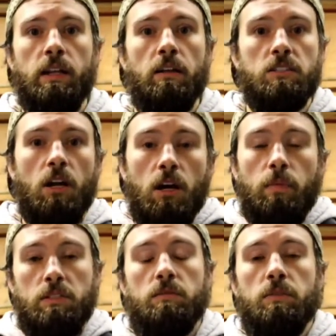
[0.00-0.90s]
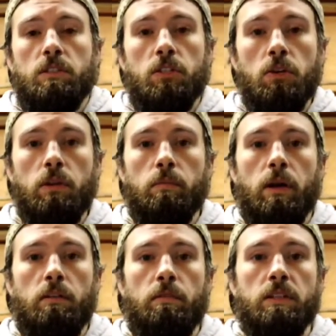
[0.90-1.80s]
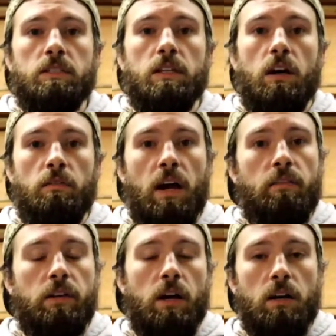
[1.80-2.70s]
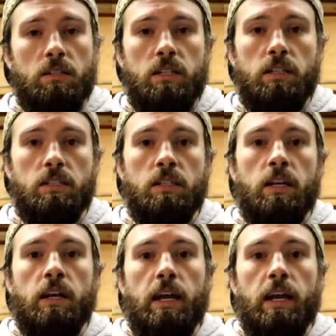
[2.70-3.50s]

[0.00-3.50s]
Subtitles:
Now let's talk about some of the tuning benefits of having Knocksense